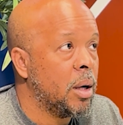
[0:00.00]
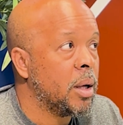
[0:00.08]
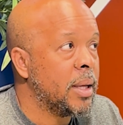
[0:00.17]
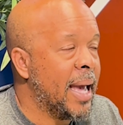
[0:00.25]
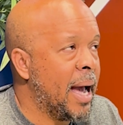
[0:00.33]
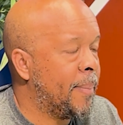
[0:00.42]

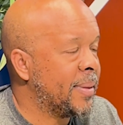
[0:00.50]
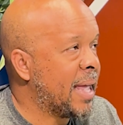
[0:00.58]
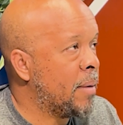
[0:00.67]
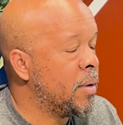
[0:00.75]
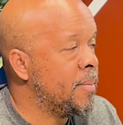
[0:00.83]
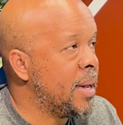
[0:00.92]
Yeah, but
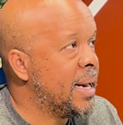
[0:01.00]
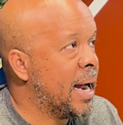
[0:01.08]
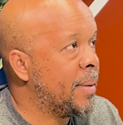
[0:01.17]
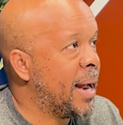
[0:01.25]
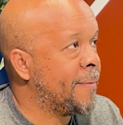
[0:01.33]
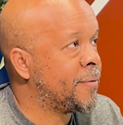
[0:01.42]
that would mean I
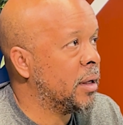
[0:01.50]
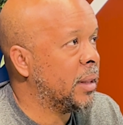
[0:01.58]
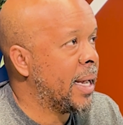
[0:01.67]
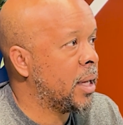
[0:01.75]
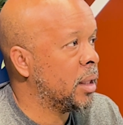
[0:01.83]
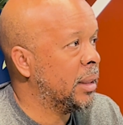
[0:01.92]
would have to
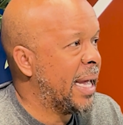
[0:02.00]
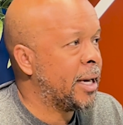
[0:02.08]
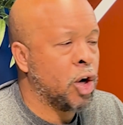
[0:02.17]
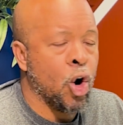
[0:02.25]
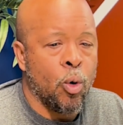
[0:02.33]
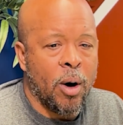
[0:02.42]
let
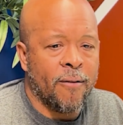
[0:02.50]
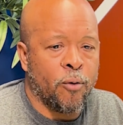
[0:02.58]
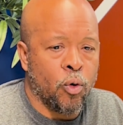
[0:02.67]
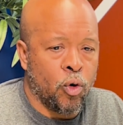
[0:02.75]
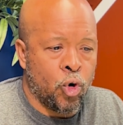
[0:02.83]
go of